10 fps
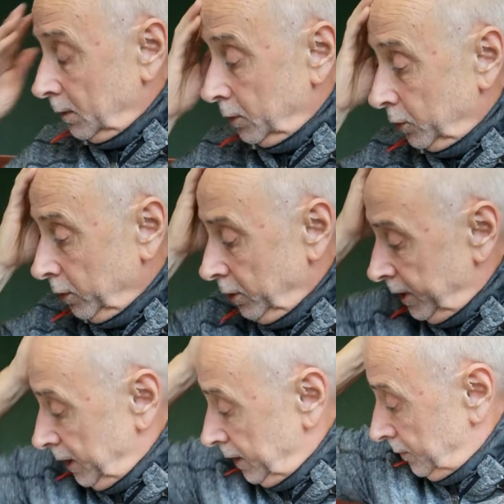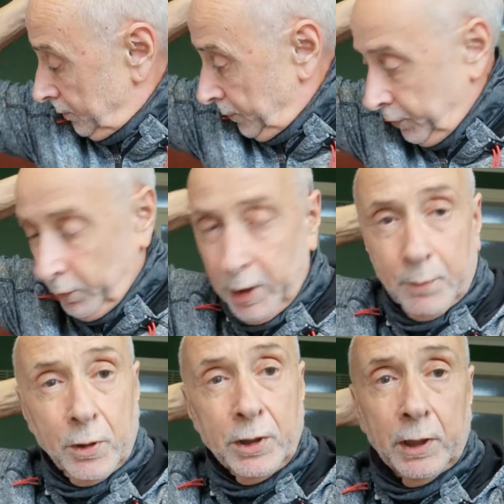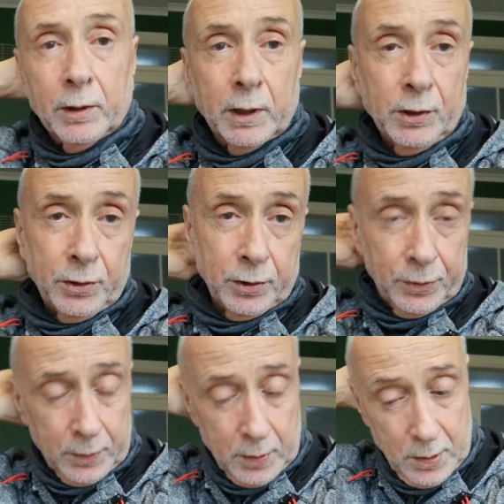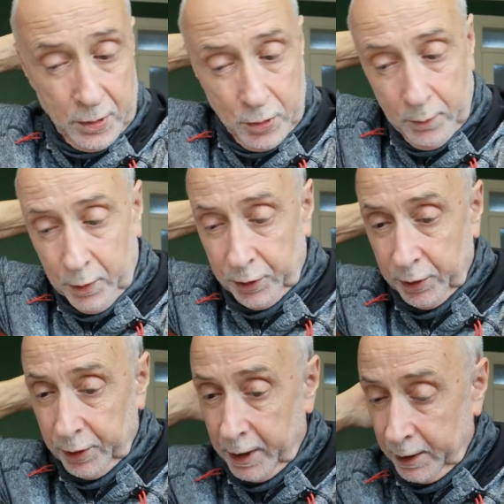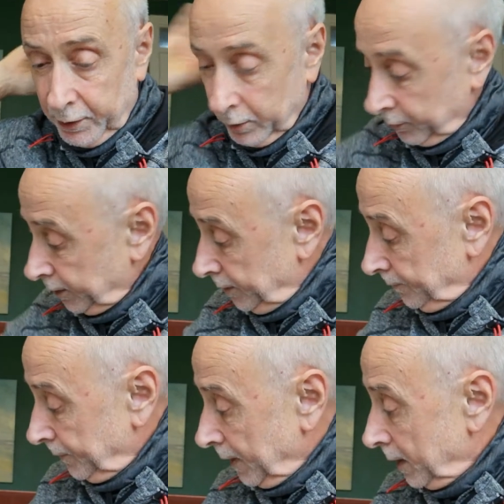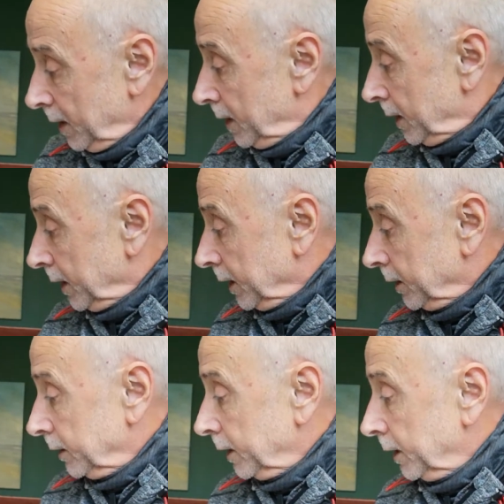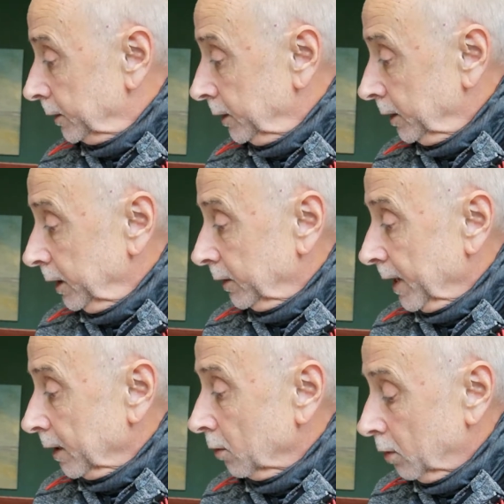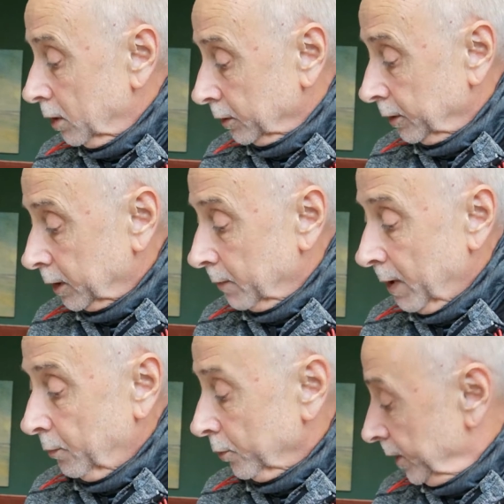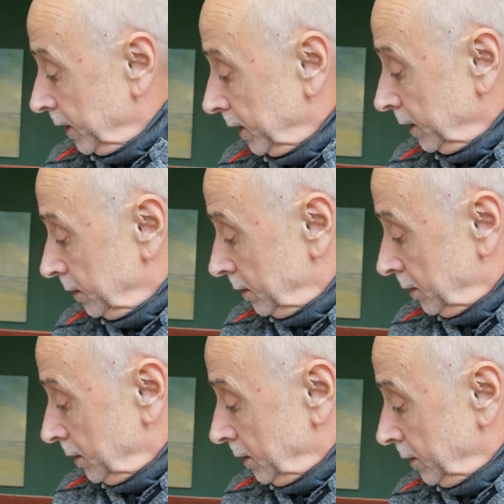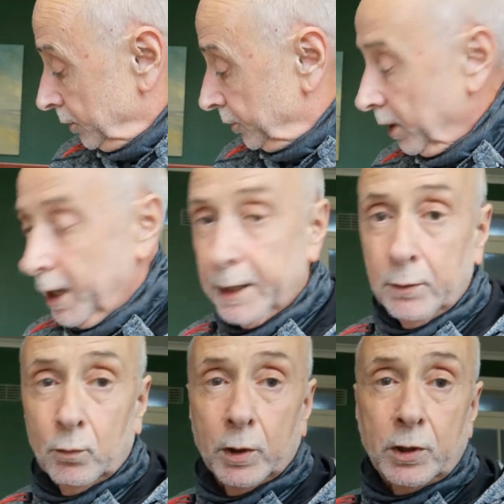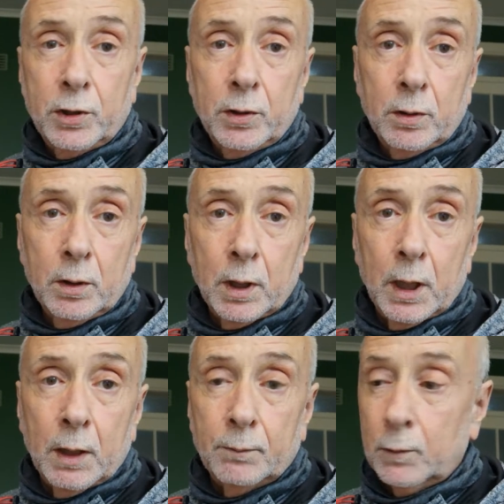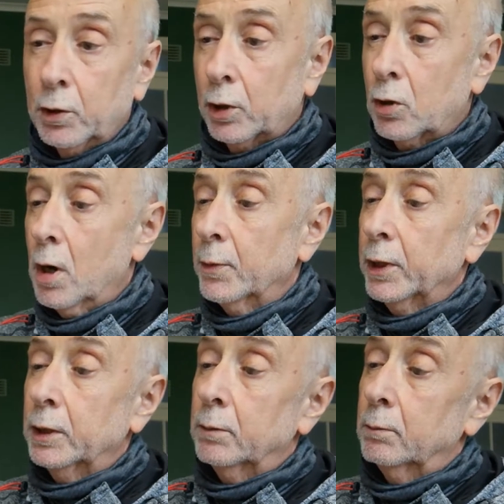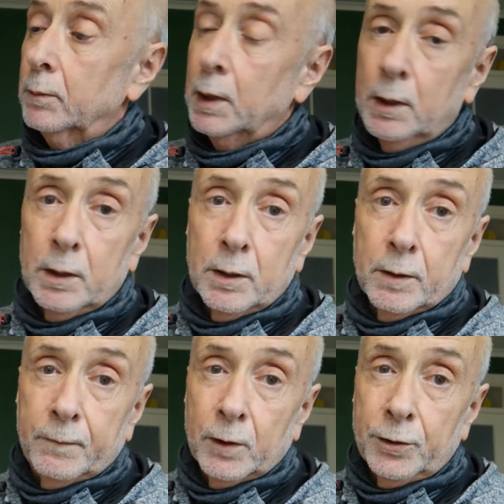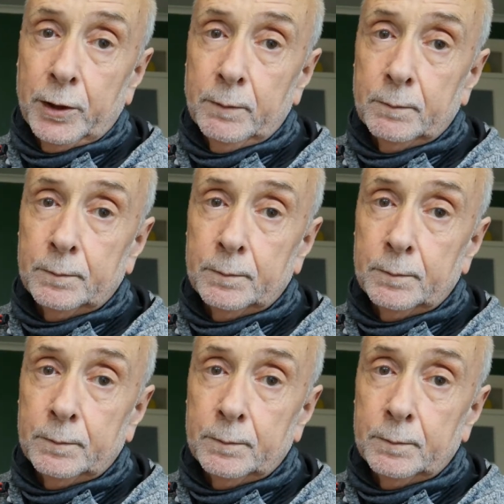So in looking at 3D printing these, there's numerous designs out there, and it didn't take that long to come up with a design which could accommodate the filter.